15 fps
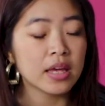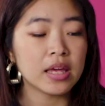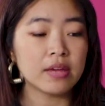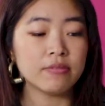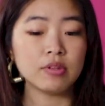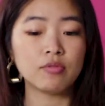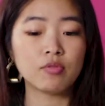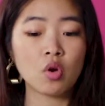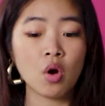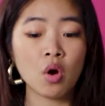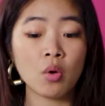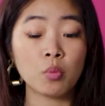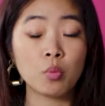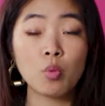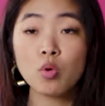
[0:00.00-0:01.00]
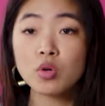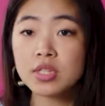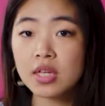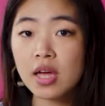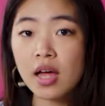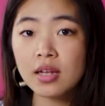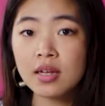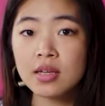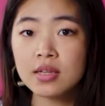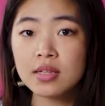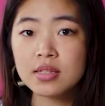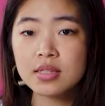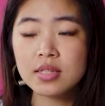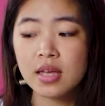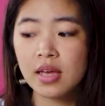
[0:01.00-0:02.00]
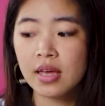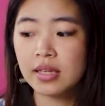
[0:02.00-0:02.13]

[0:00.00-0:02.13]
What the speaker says: if you've got watercolors,